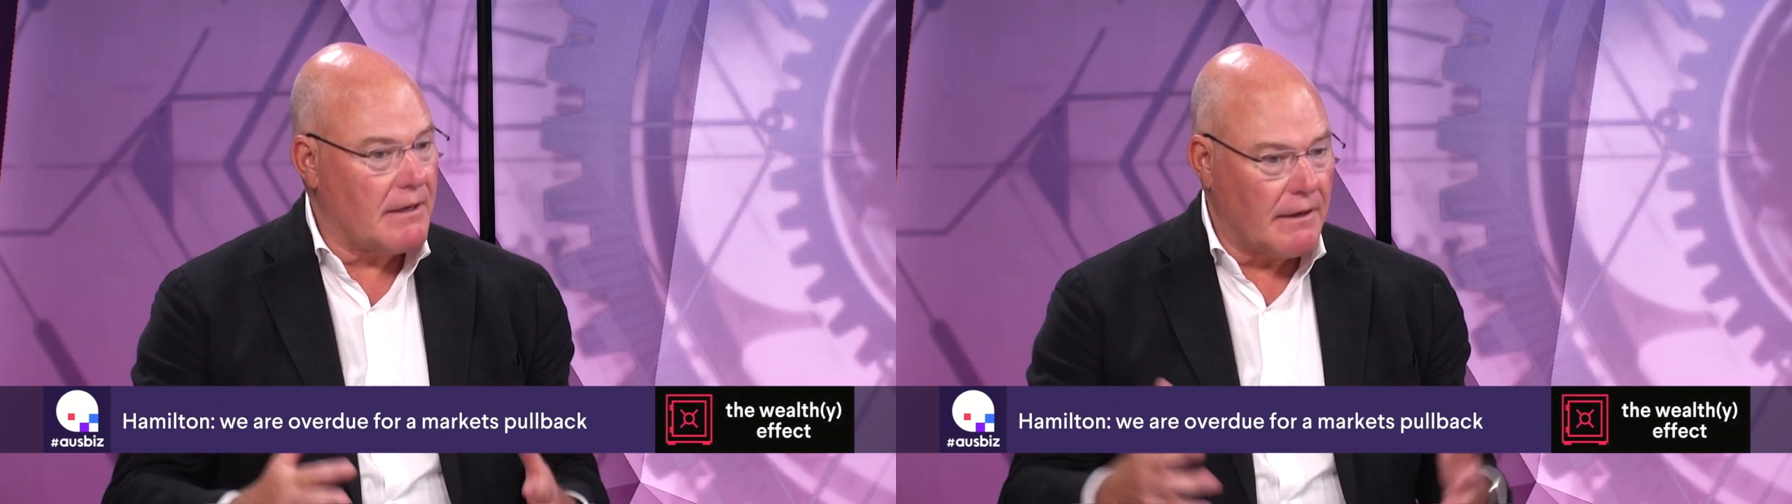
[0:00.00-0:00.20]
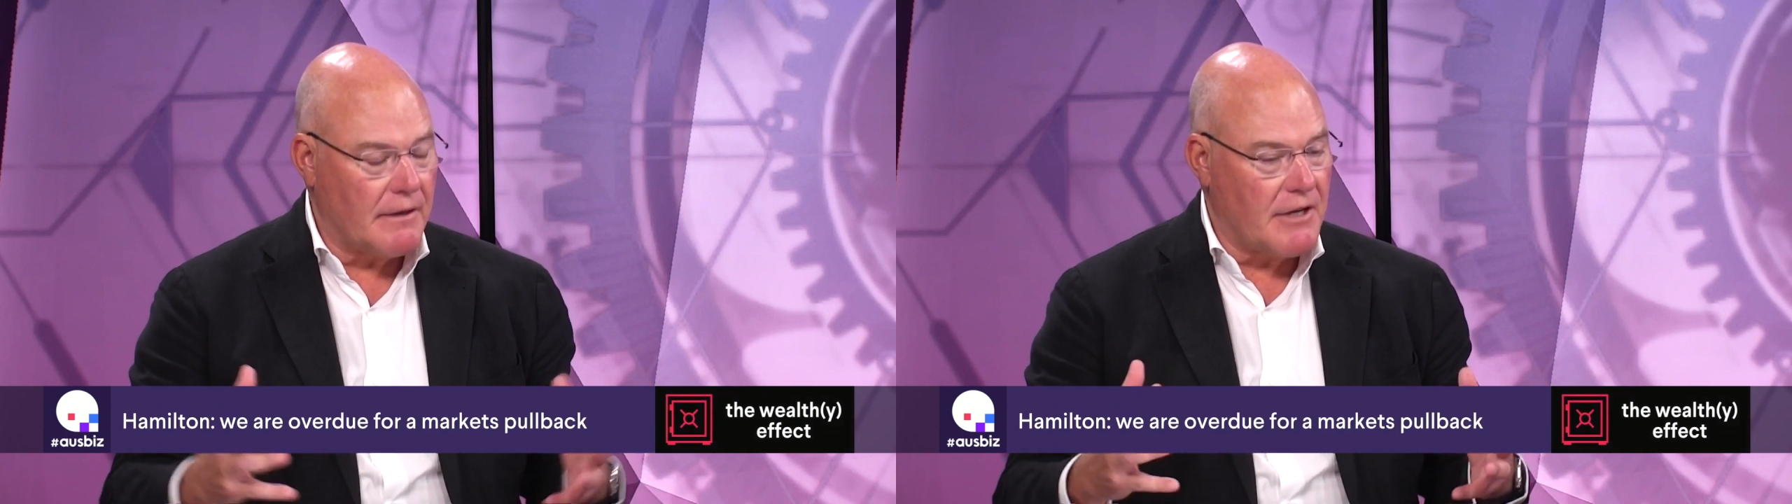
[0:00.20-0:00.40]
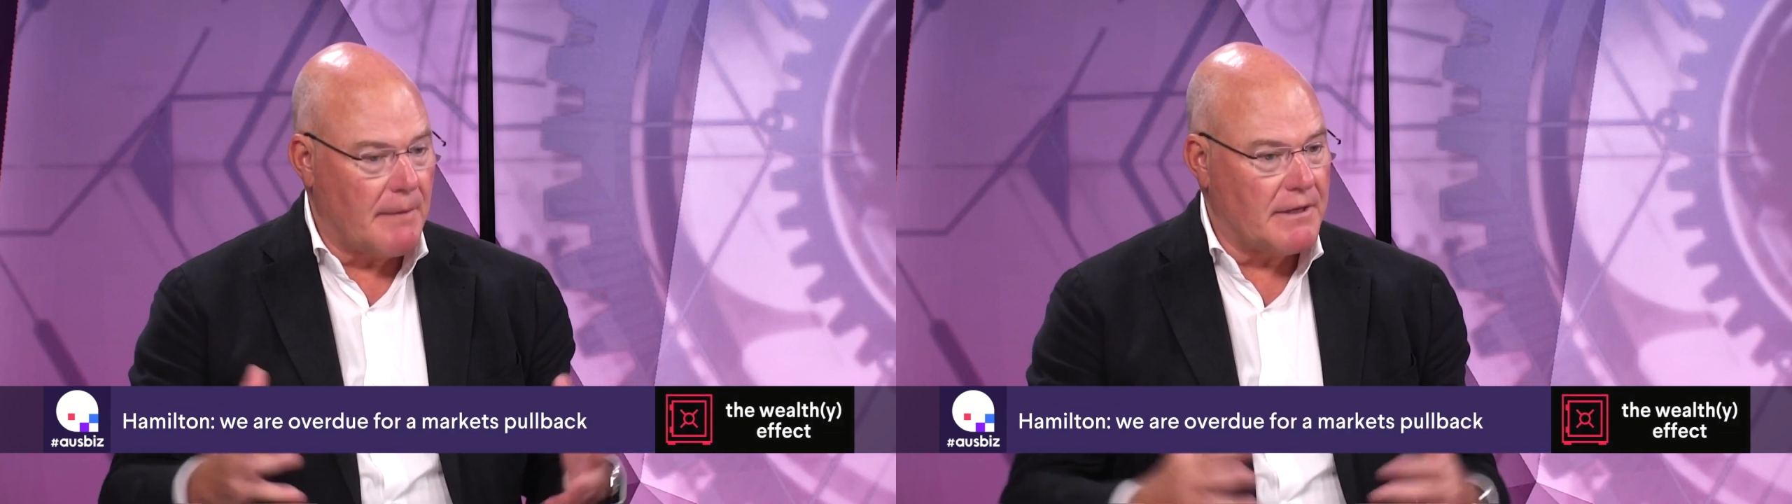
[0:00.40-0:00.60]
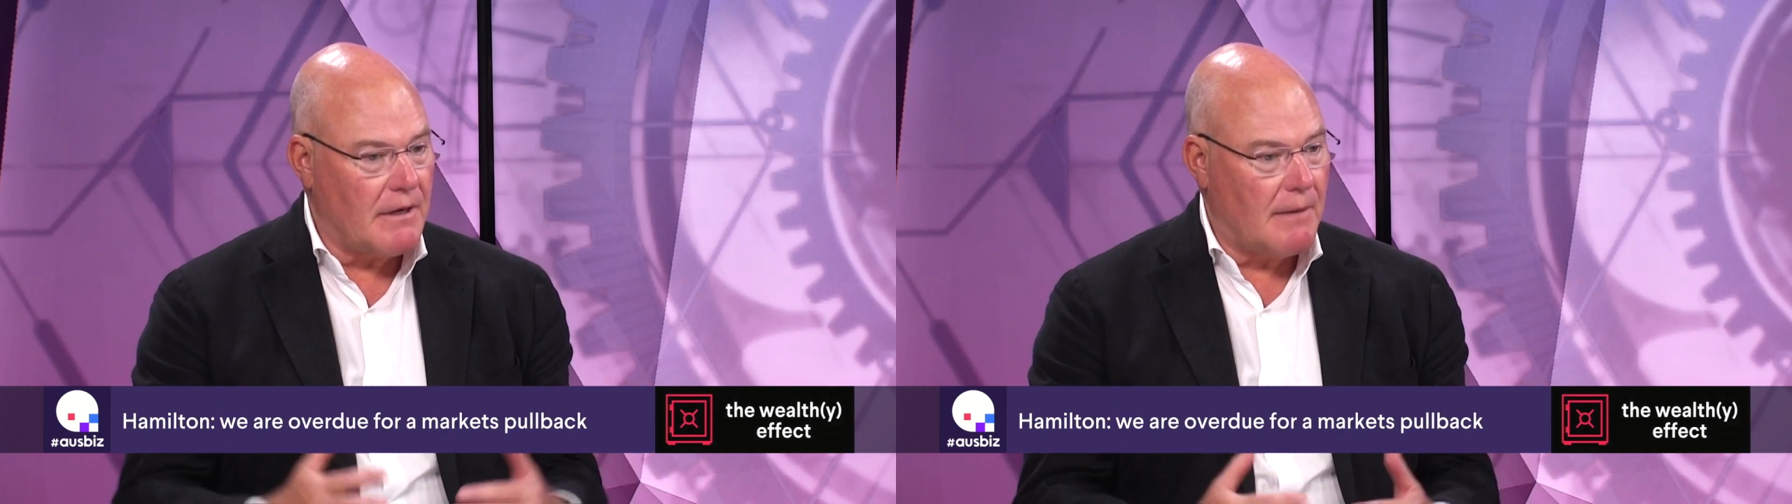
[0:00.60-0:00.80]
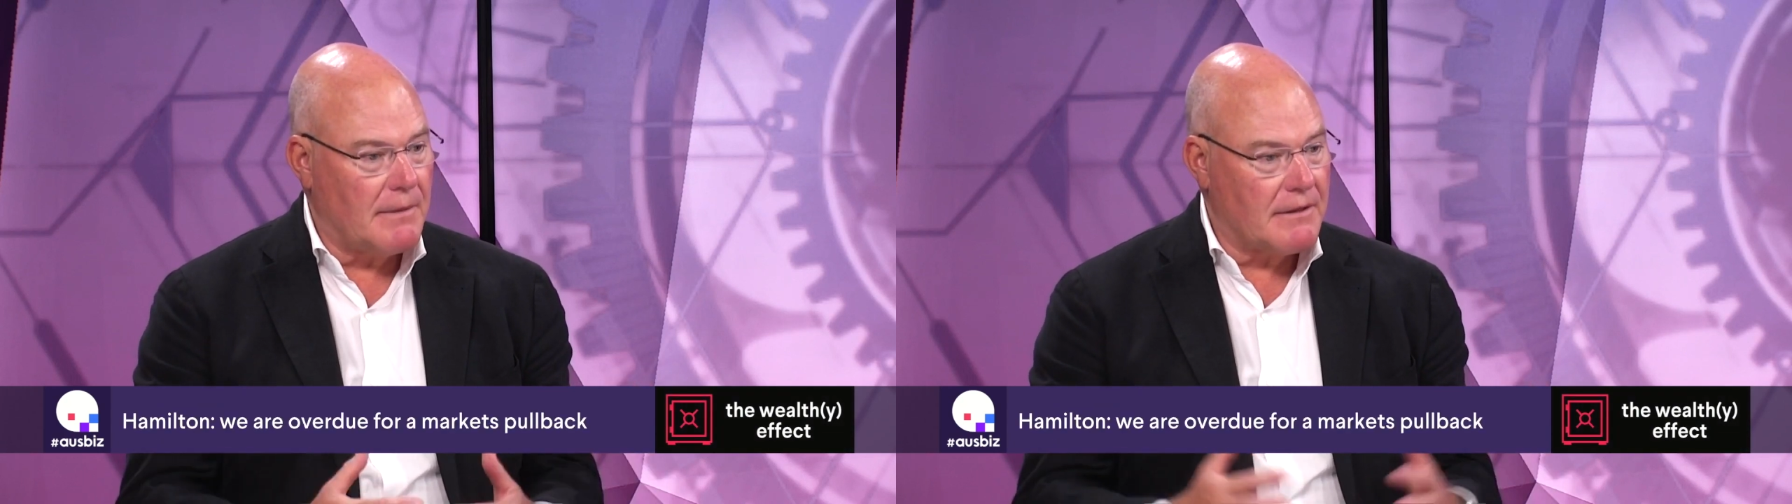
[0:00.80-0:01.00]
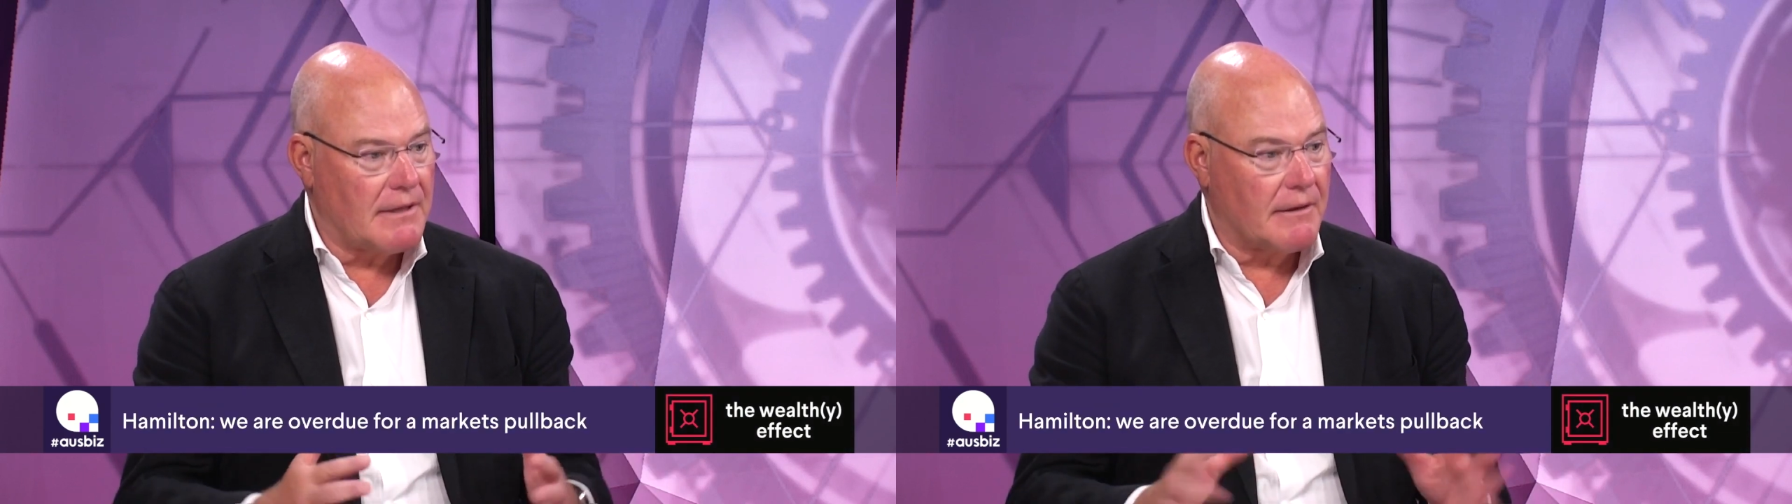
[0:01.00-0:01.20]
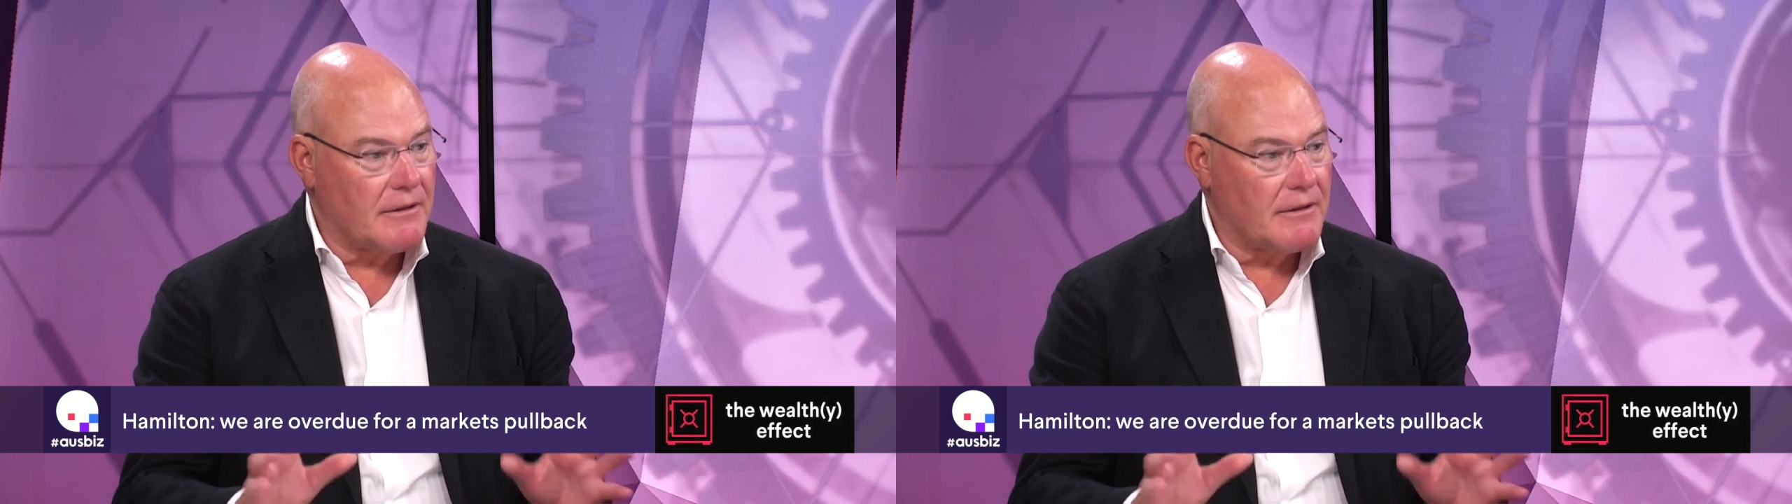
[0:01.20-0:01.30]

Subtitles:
I know Jamie Dimon saying